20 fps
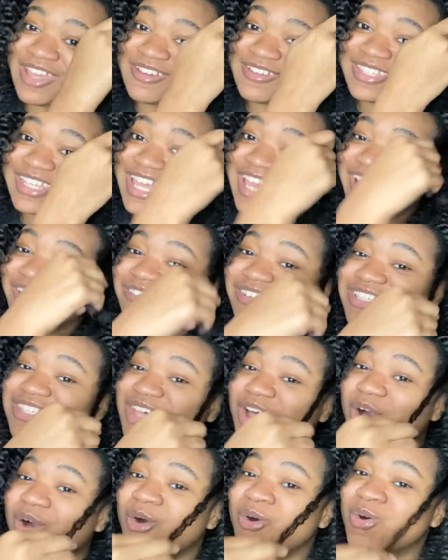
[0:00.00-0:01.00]
was that was
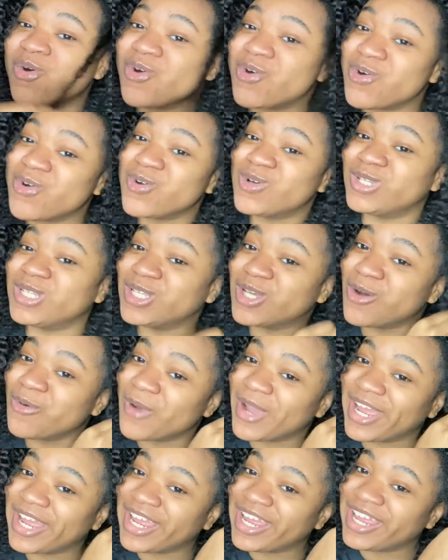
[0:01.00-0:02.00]
old Lil
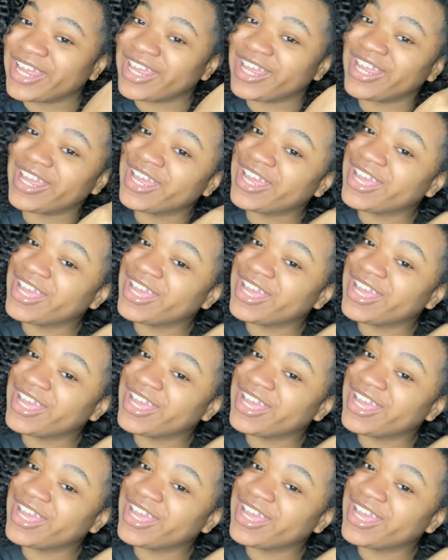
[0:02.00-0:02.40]
Wayne.